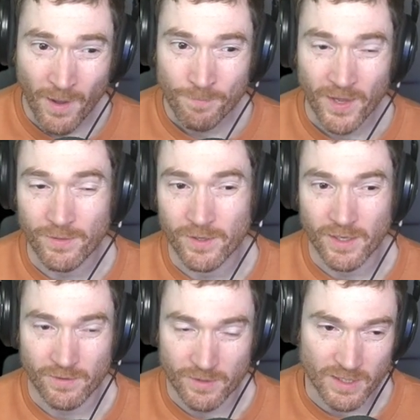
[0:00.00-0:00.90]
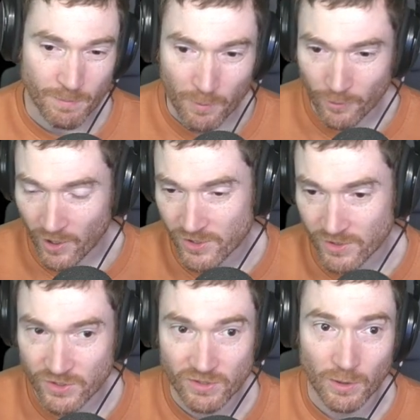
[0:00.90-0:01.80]
and the spell progression is
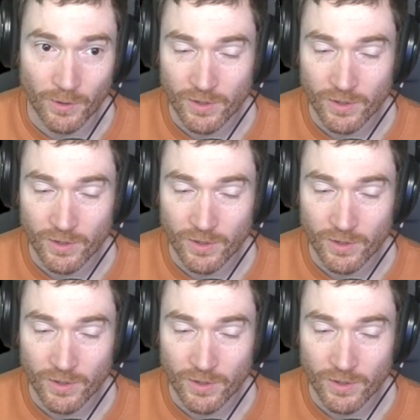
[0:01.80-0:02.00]
slower.